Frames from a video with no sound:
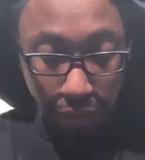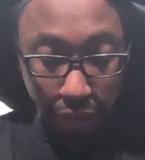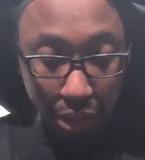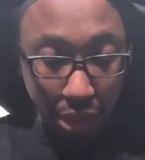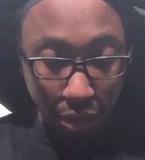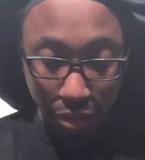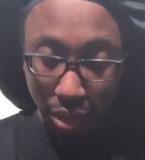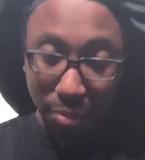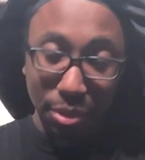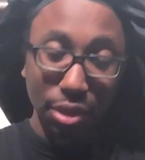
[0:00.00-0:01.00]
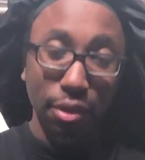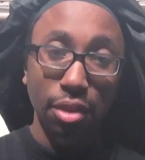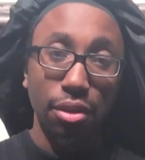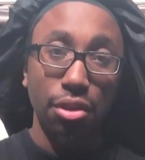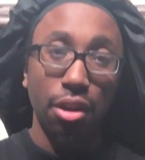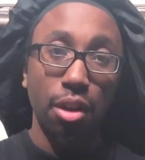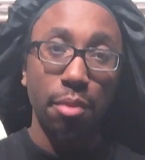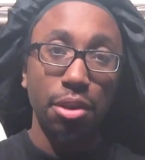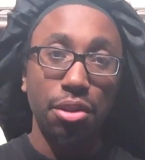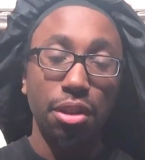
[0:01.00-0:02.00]
that's how this episode ended,
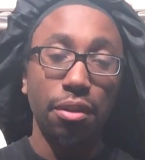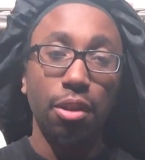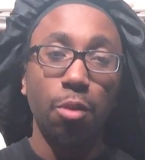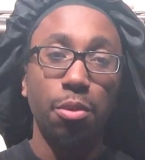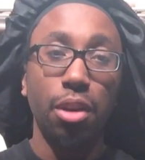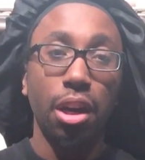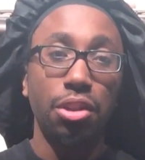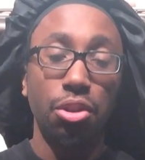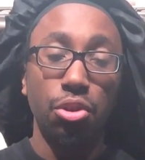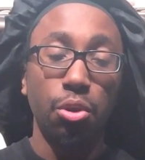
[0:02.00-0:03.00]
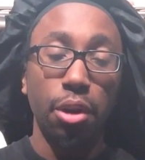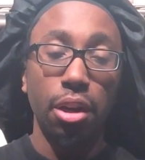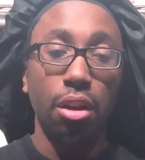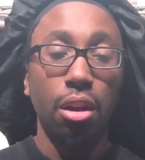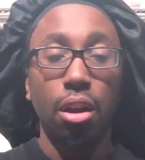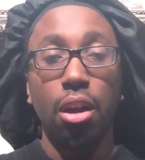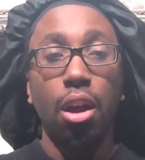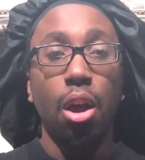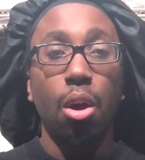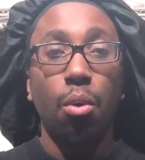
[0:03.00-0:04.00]
y'all. I hope you guys enjoyed
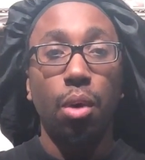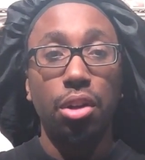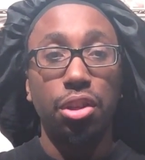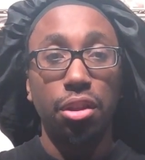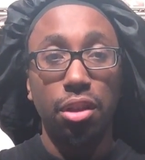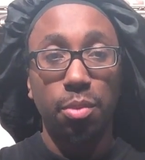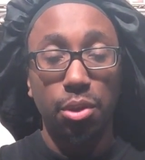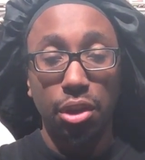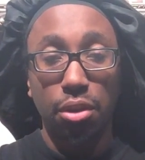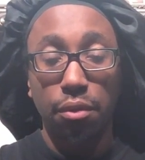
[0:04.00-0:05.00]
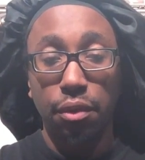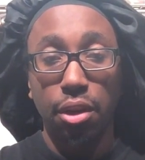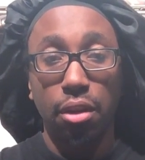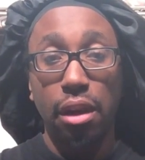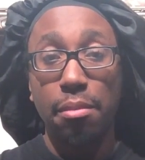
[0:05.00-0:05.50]
watching this particular video.